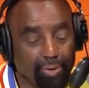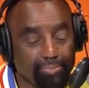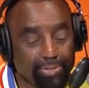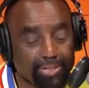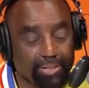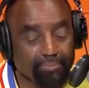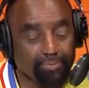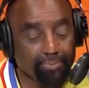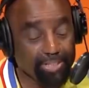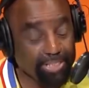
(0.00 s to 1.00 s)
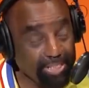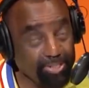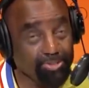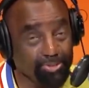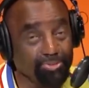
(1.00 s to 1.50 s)
A representative from the
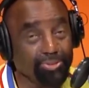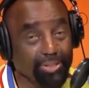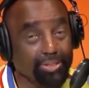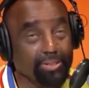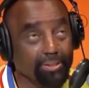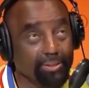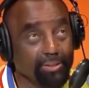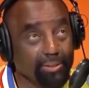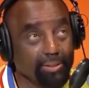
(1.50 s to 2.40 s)
teachers union